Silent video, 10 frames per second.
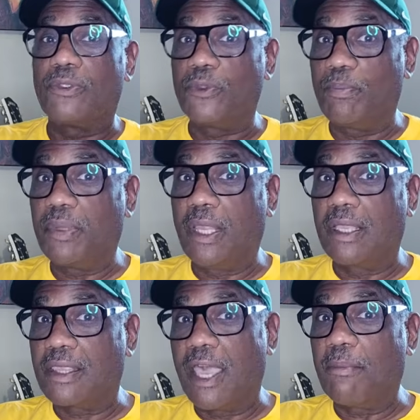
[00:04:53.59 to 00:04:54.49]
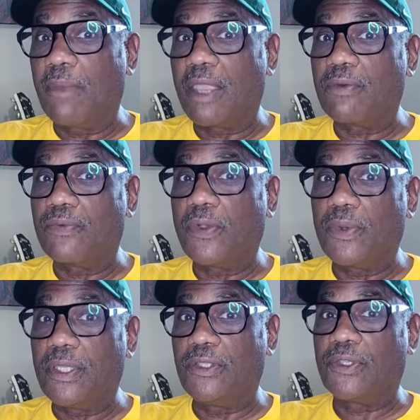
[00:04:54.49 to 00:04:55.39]
to plug that microphone
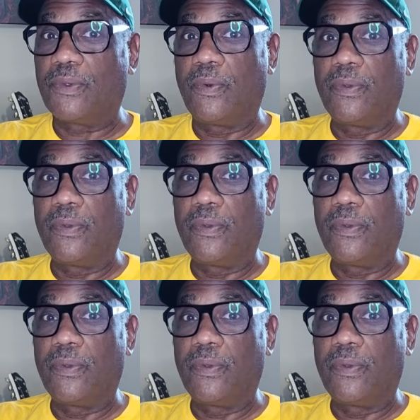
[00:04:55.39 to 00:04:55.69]
into,